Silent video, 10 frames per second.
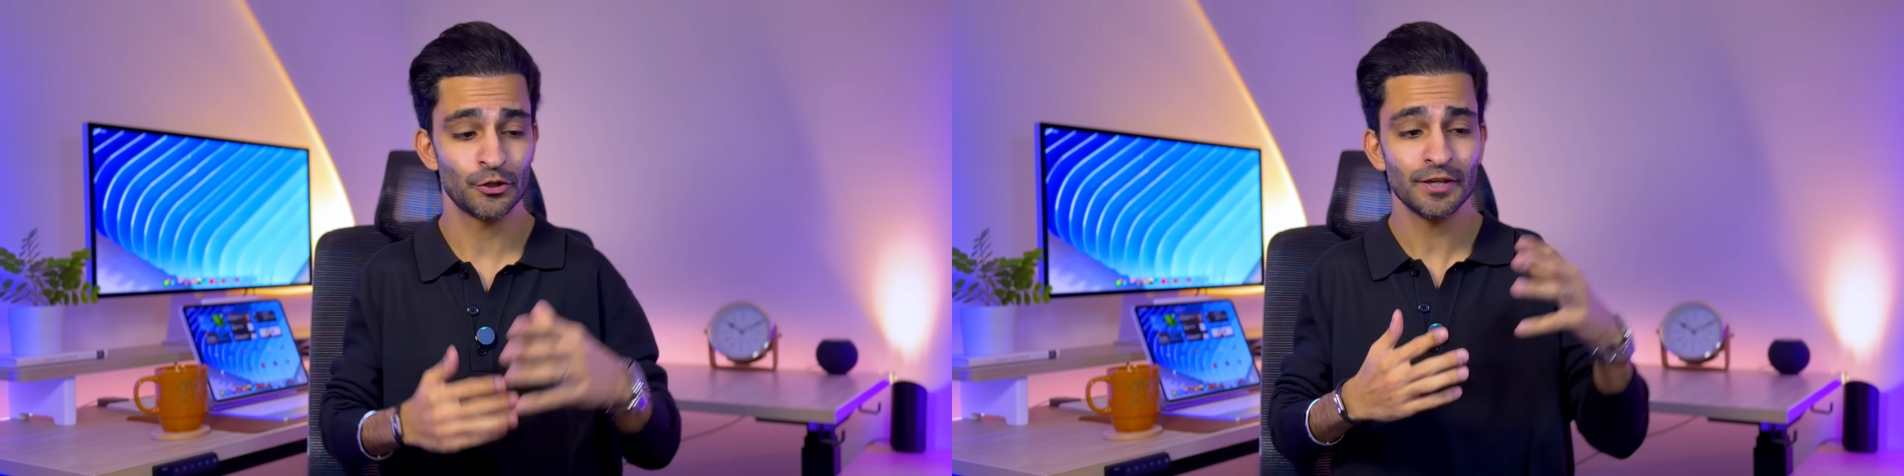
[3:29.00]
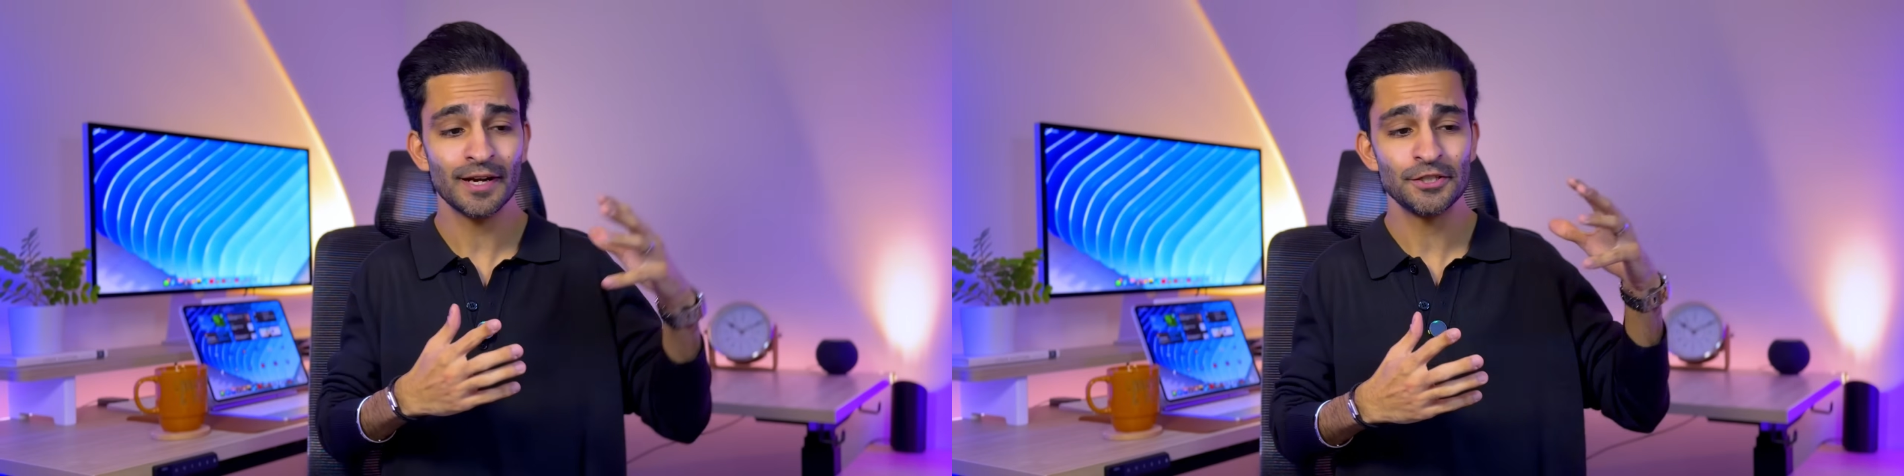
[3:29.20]

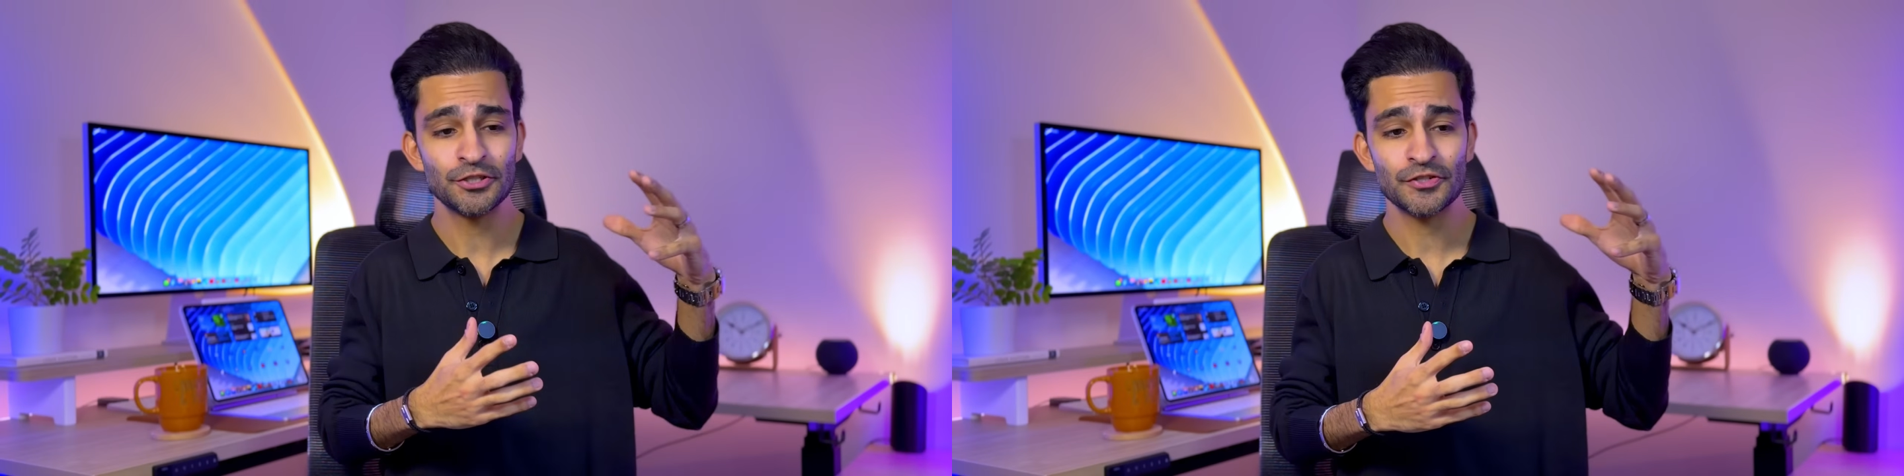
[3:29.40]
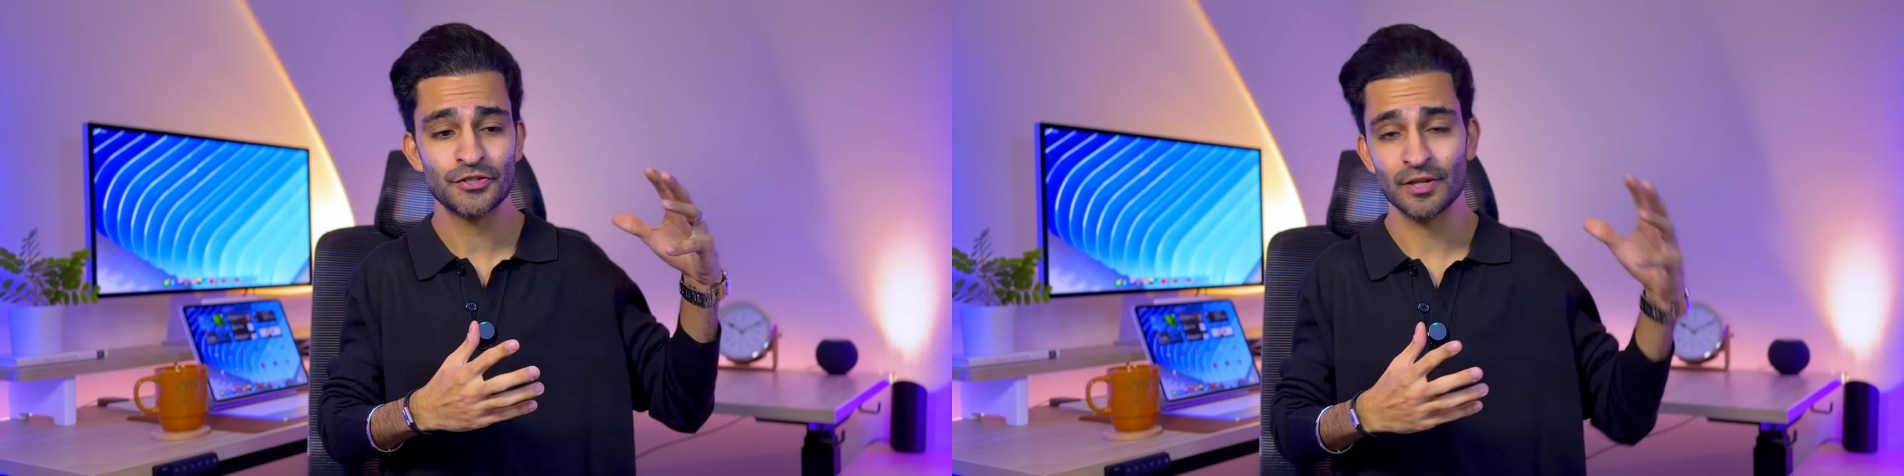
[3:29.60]
Couldn't I
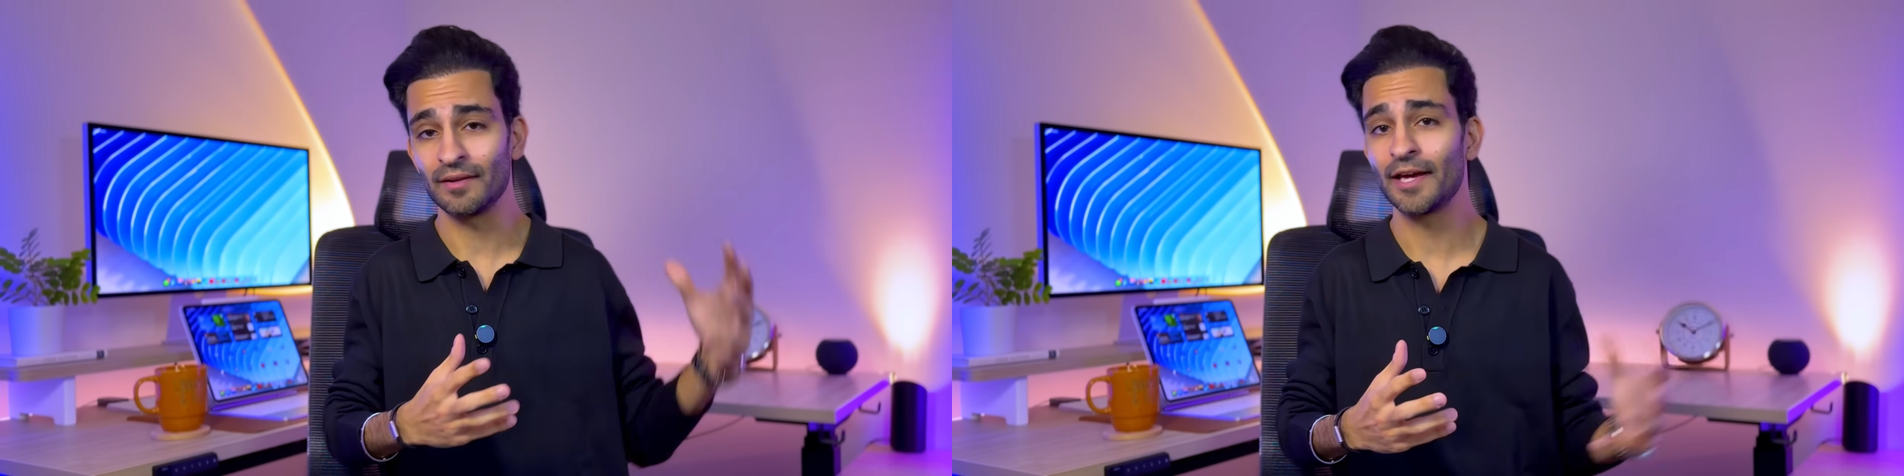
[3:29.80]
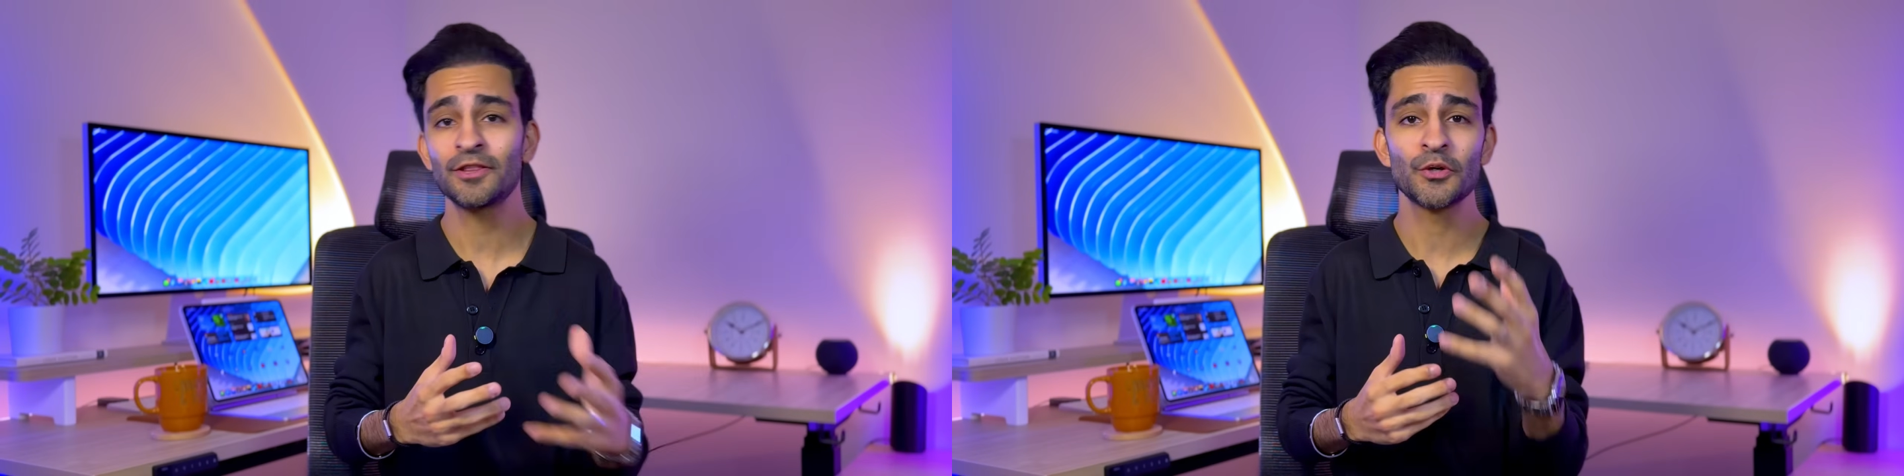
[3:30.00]
just
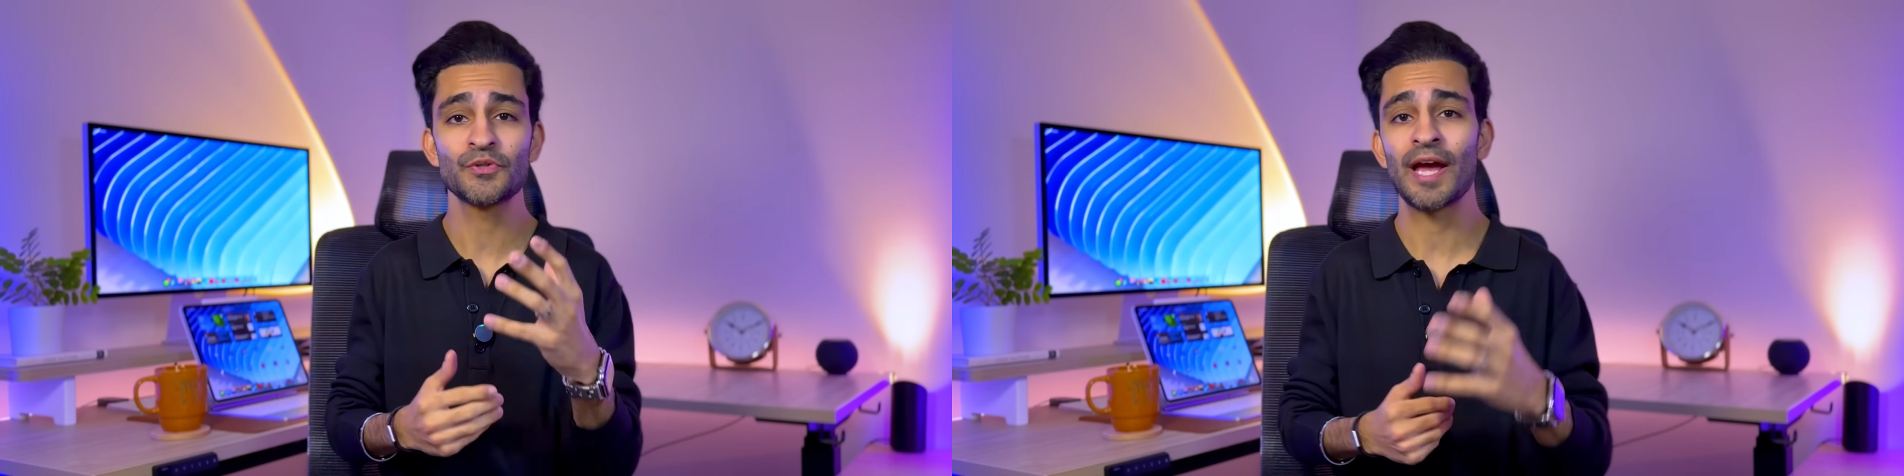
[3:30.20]
select those